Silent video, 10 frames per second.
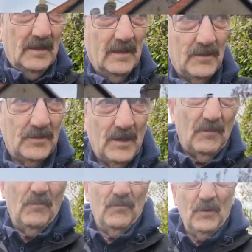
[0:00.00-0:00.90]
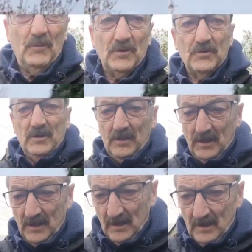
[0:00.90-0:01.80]
That's down Railway Street.
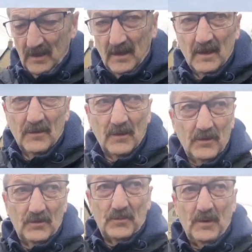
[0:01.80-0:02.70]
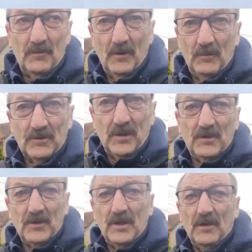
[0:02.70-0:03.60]
I think there used to be a railway
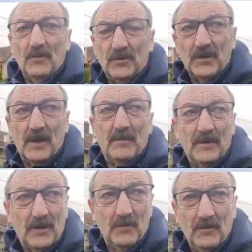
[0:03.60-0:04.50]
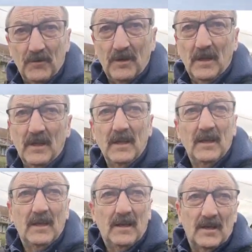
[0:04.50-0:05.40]
station here at one time. I think with the,
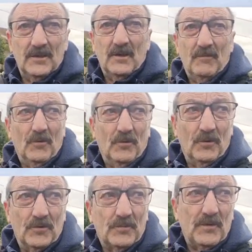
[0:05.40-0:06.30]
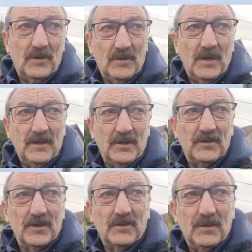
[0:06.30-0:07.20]
as everyone knows, in the
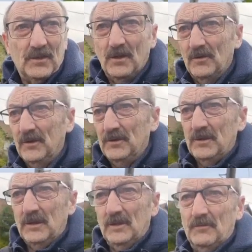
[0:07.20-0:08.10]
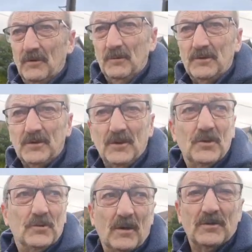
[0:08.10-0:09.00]
1960s a lot of these little railway
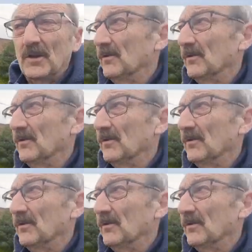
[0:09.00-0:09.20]
stations were actually